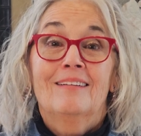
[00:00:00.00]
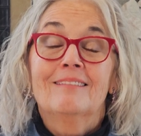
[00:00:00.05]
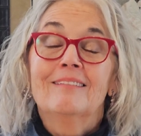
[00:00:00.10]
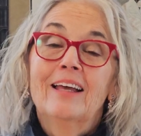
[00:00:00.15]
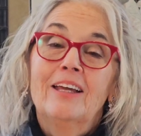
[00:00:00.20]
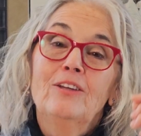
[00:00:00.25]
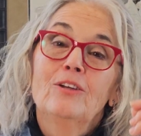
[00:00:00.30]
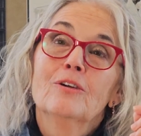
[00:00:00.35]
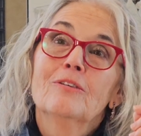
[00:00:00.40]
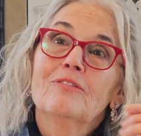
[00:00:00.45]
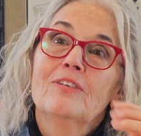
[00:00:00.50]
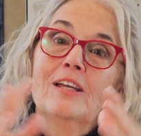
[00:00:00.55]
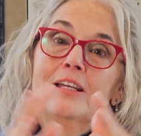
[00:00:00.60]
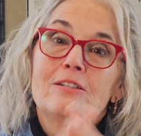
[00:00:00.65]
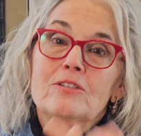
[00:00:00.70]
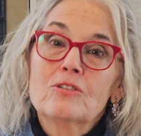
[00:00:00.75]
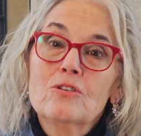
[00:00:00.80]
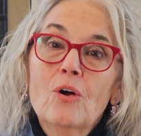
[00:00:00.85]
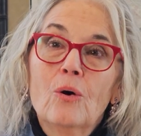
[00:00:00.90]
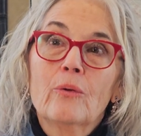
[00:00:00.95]
Let your
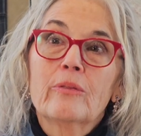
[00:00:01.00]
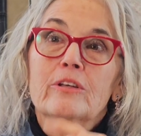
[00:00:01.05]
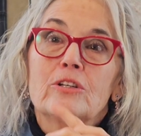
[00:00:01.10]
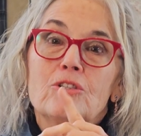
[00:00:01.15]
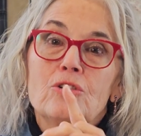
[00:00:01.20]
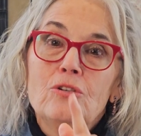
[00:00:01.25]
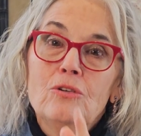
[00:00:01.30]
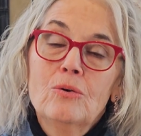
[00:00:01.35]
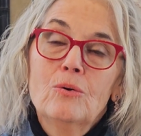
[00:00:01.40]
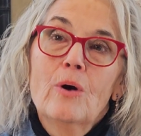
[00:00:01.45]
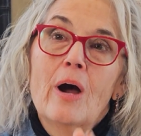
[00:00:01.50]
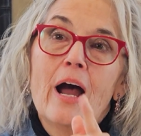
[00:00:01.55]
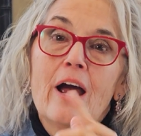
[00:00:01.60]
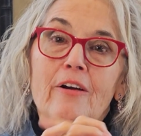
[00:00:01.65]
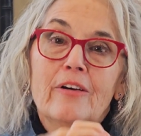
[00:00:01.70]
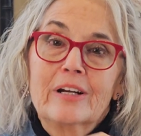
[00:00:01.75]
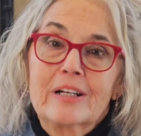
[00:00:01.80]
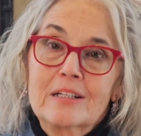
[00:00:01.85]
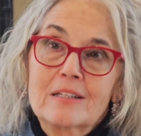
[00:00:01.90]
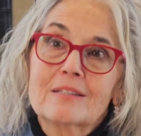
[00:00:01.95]
face know that you
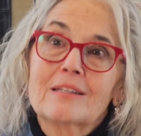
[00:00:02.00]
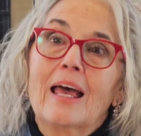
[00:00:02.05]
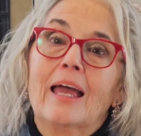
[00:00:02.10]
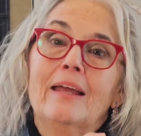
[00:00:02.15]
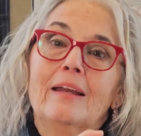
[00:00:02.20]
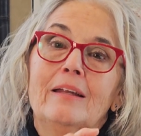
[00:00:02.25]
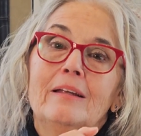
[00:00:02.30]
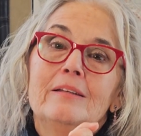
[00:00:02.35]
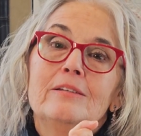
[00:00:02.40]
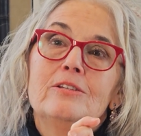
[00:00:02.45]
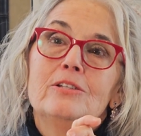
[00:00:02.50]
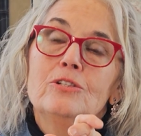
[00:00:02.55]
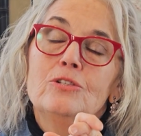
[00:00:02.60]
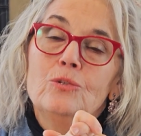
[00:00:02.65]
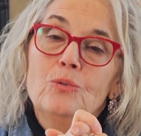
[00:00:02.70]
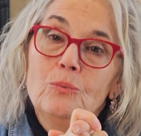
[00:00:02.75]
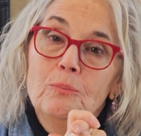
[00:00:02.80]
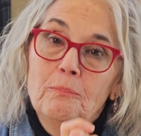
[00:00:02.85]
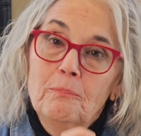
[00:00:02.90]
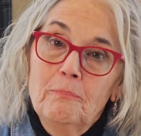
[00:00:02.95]
are excited to
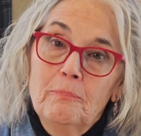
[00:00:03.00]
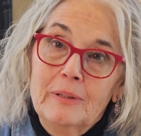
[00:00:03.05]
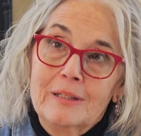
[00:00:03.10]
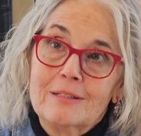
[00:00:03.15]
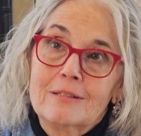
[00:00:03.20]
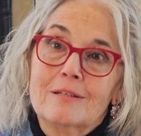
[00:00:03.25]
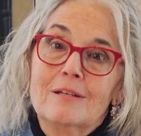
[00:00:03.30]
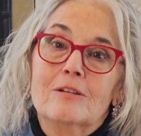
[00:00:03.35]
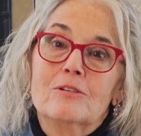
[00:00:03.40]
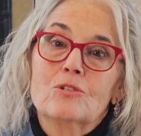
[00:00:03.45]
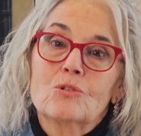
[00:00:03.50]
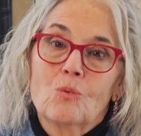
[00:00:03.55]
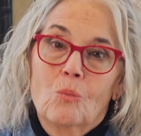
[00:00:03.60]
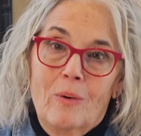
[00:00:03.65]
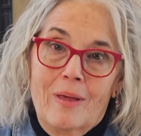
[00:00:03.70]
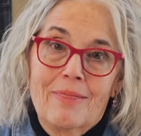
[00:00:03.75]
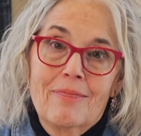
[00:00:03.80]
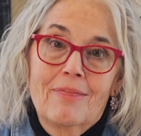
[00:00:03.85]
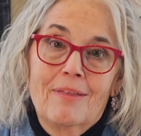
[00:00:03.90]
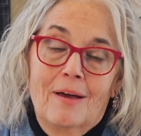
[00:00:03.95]
do business
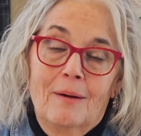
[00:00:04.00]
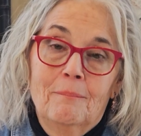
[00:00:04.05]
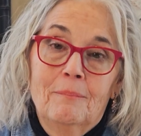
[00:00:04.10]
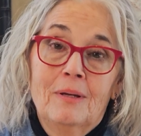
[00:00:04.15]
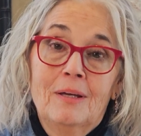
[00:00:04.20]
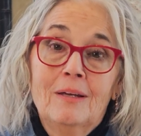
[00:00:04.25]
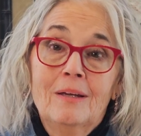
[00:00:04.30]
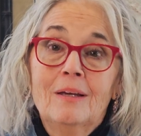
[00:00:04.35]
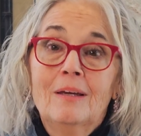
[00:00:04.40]
with them.